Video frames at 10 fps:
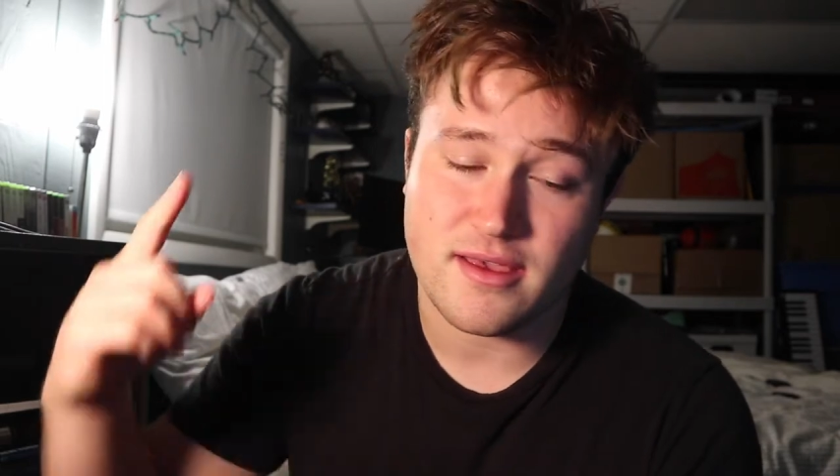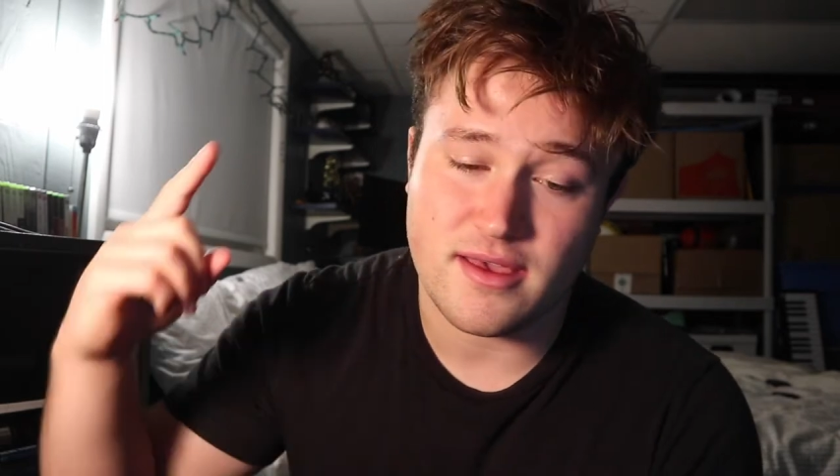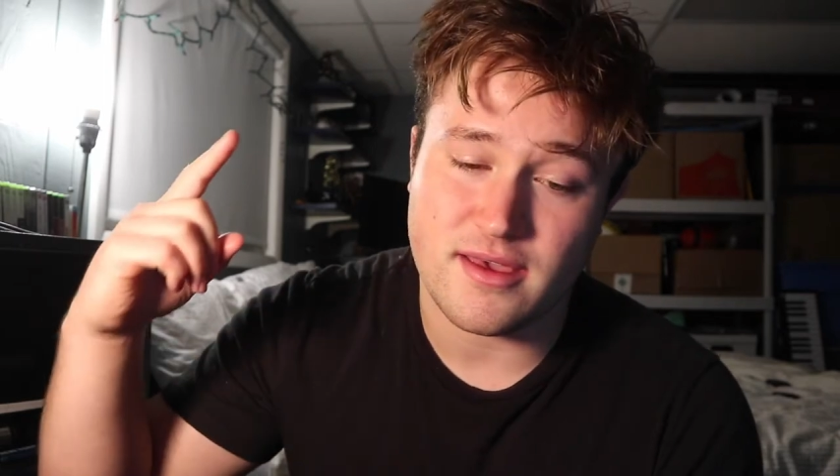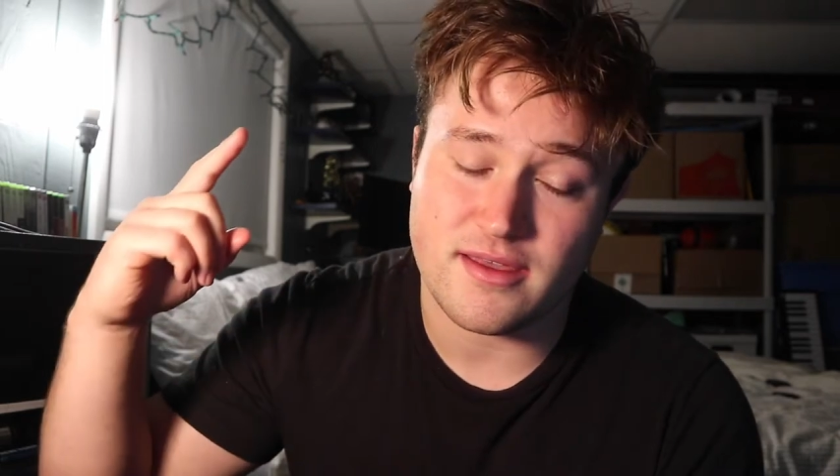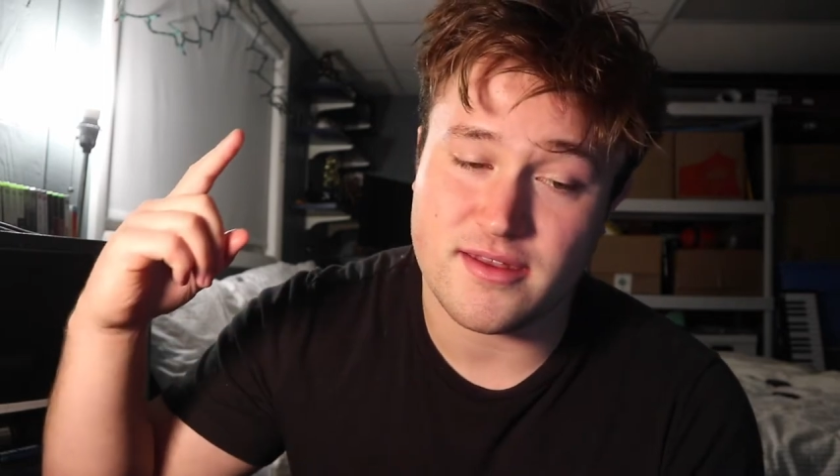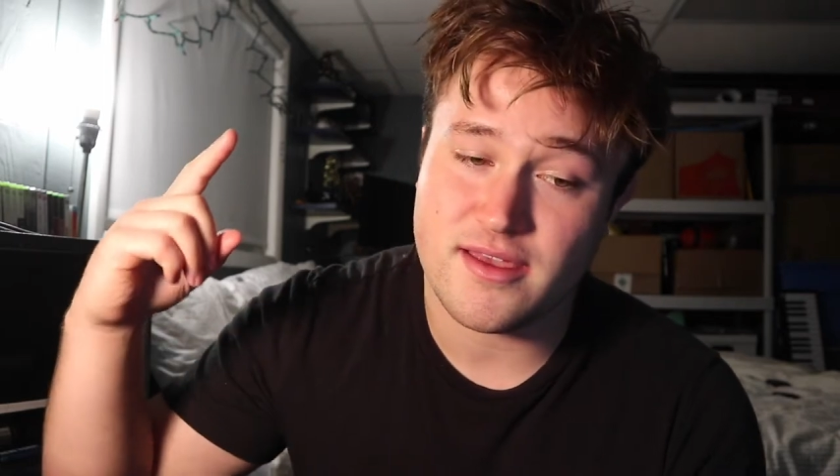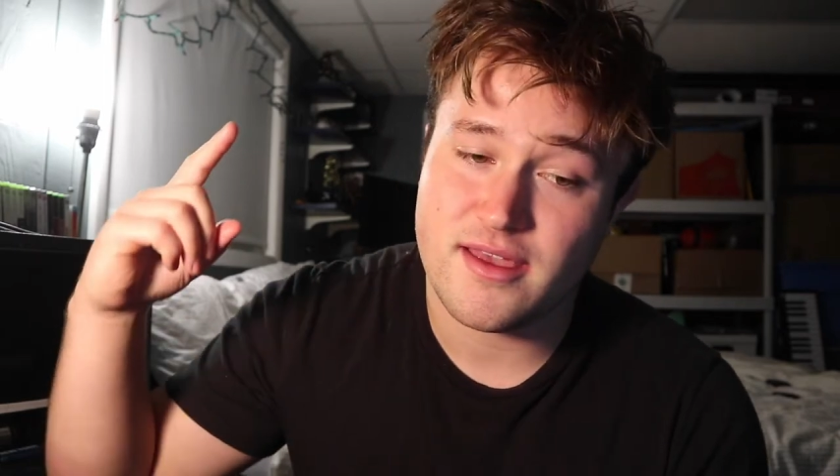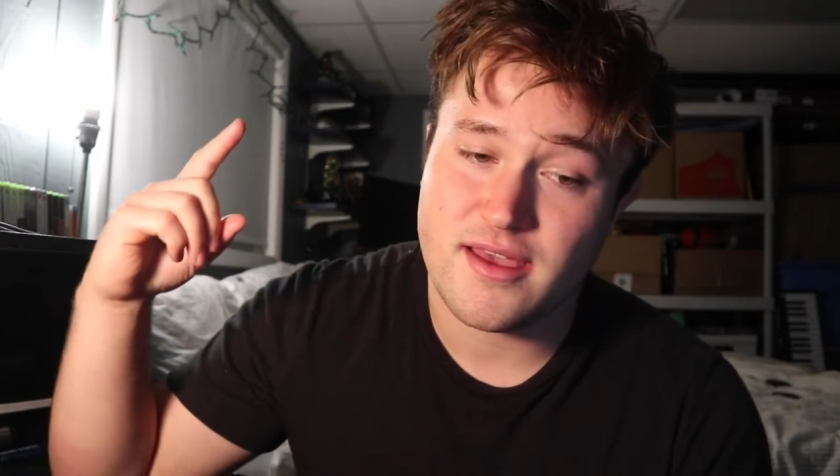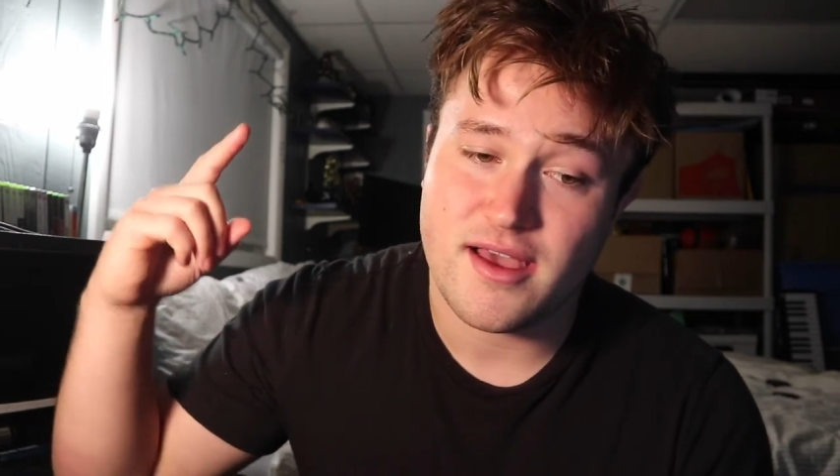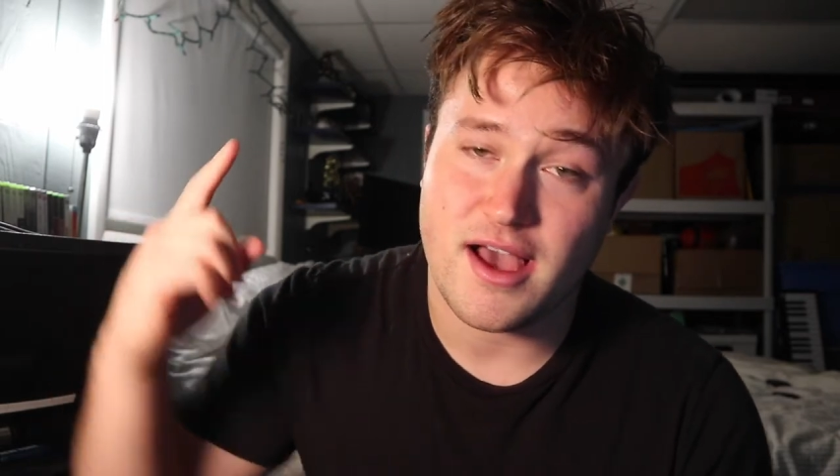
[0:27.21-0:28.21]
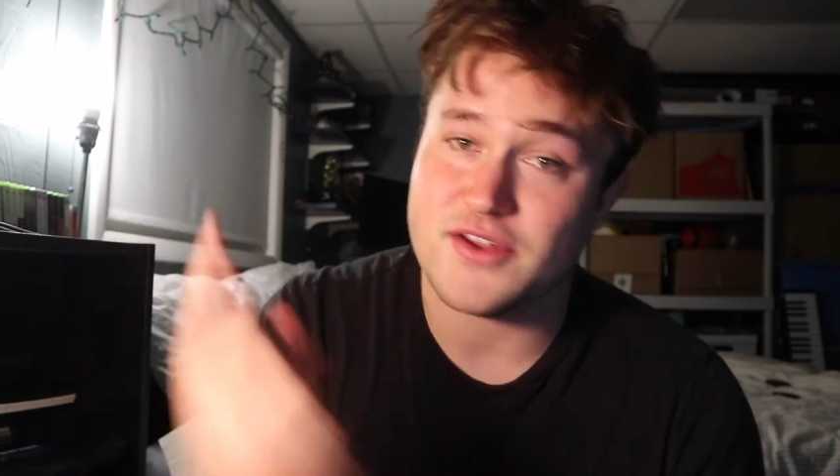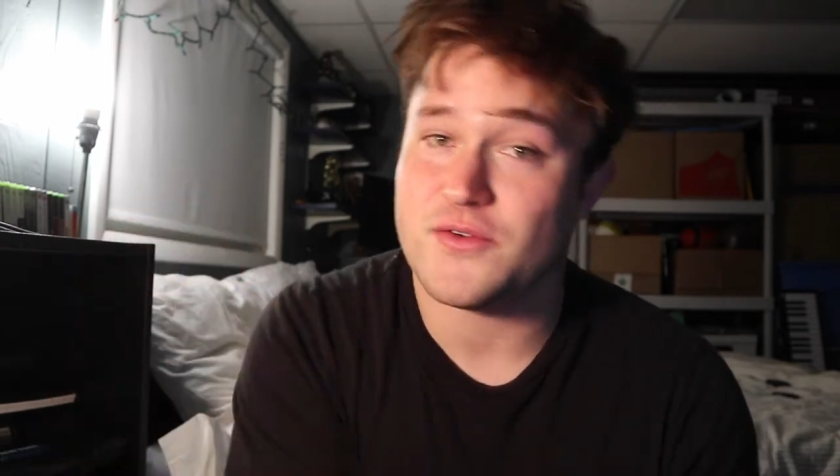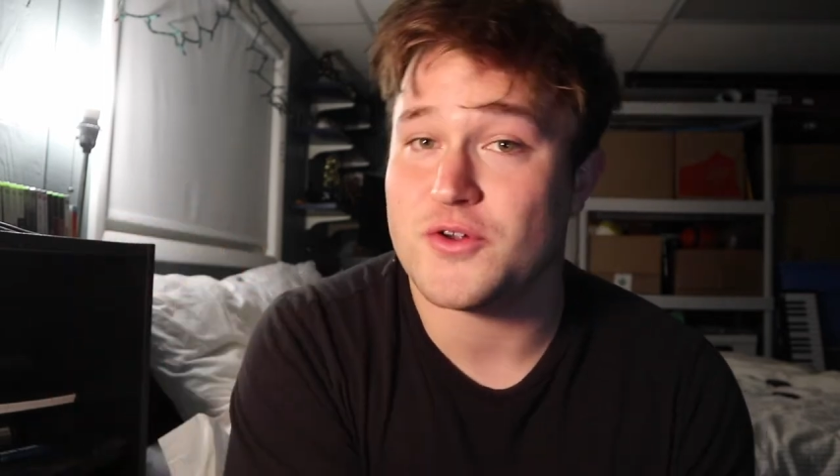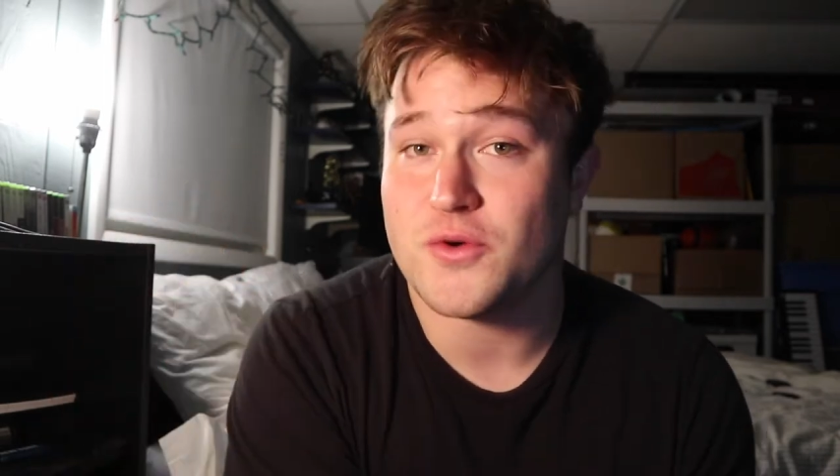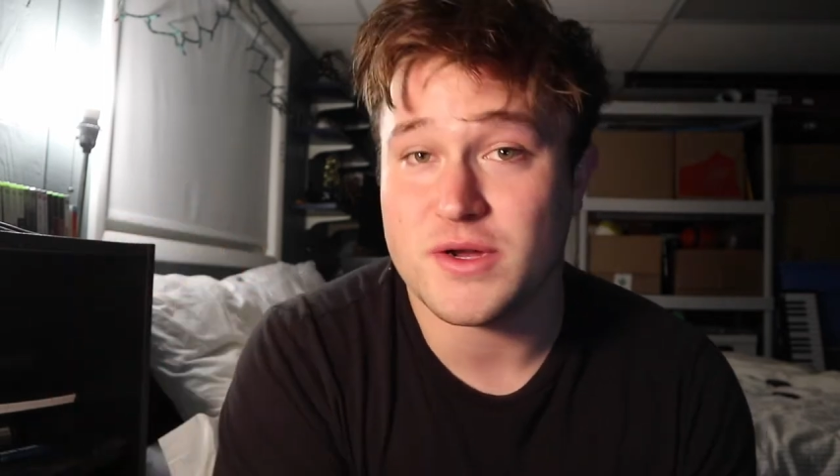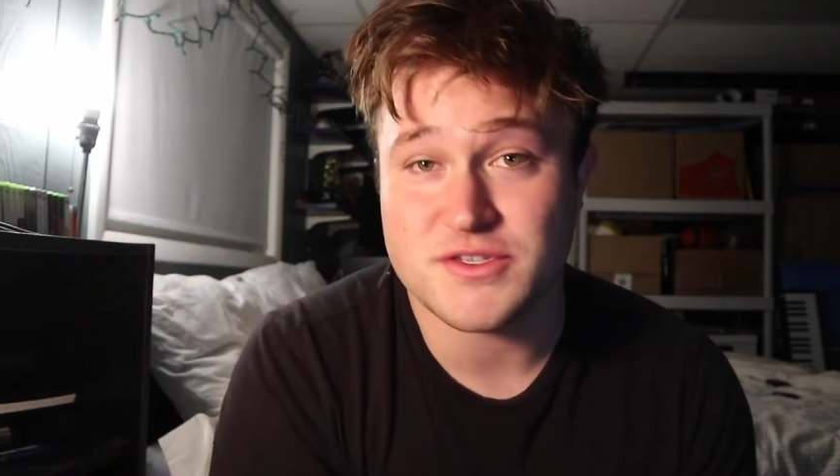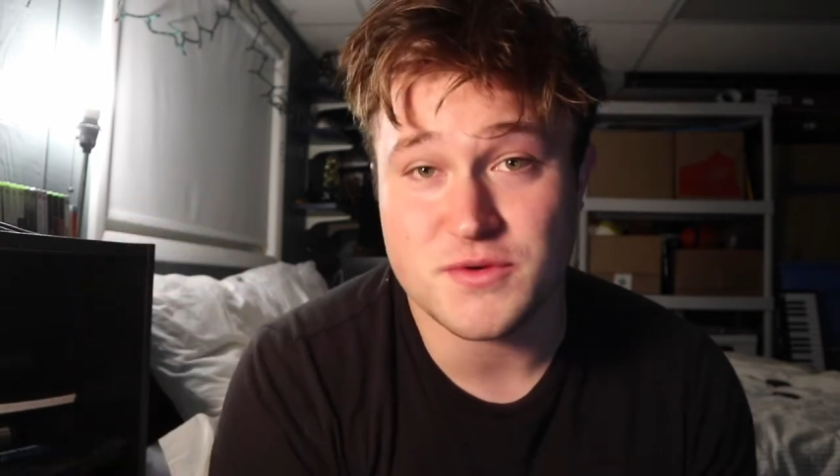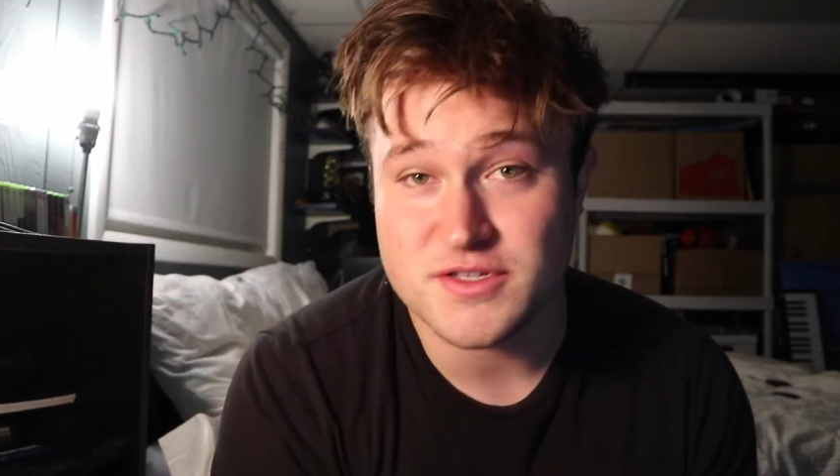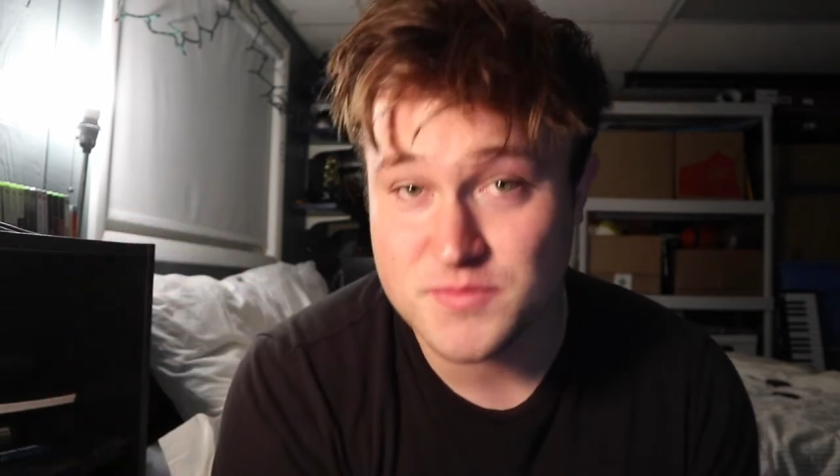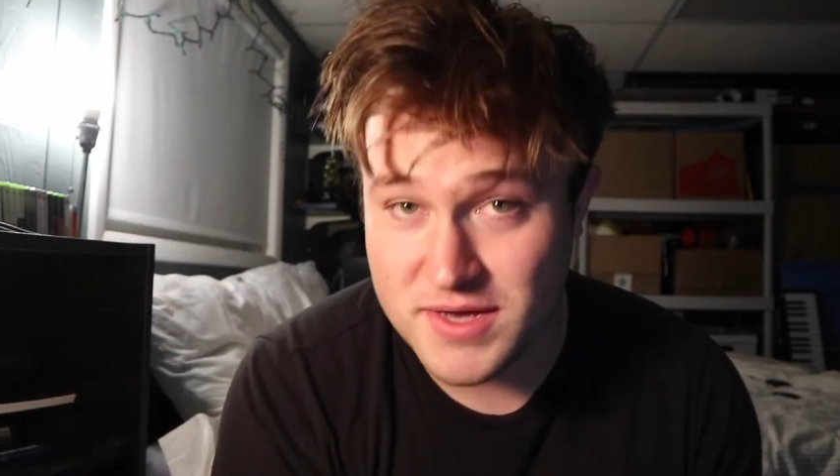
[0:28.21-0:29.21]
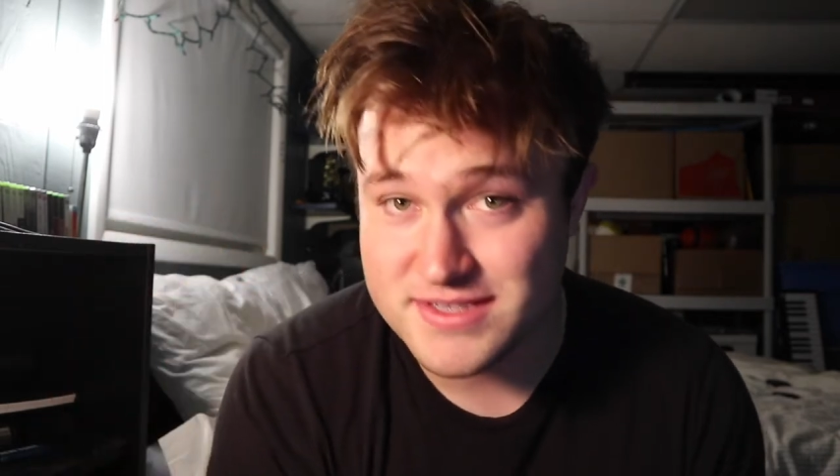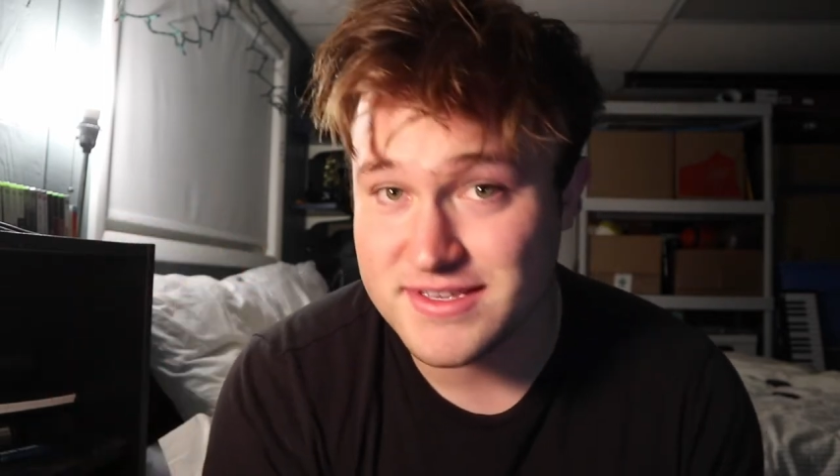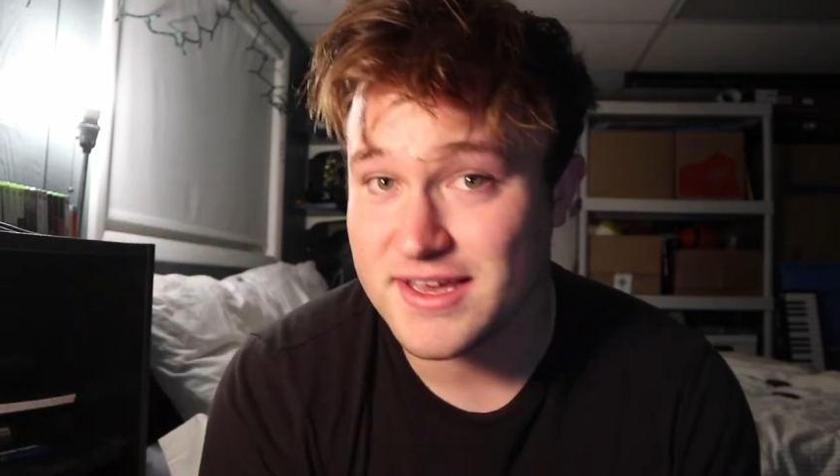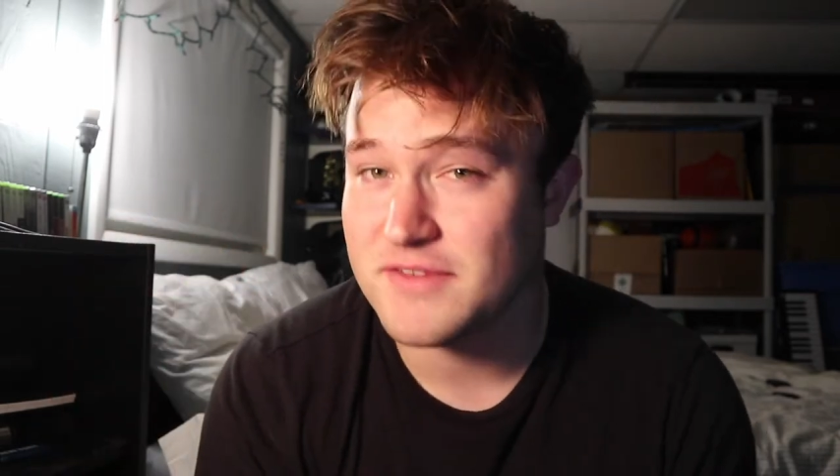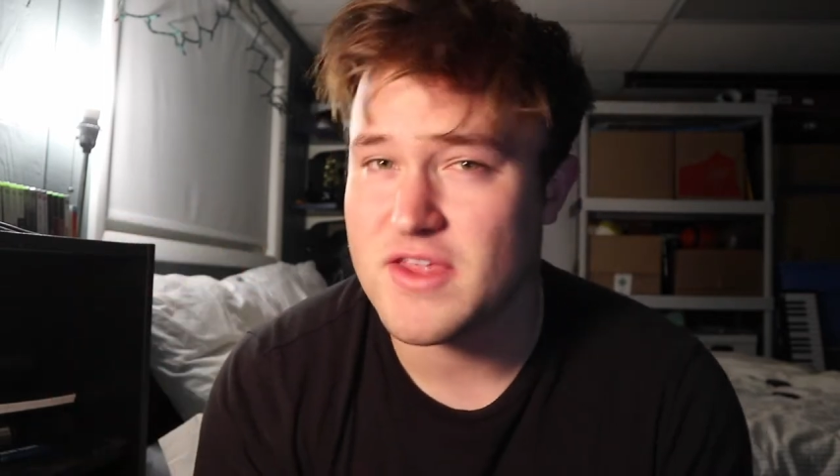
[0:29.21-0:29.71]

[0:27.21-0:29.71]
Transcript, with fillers: And I don't know what to expect yet.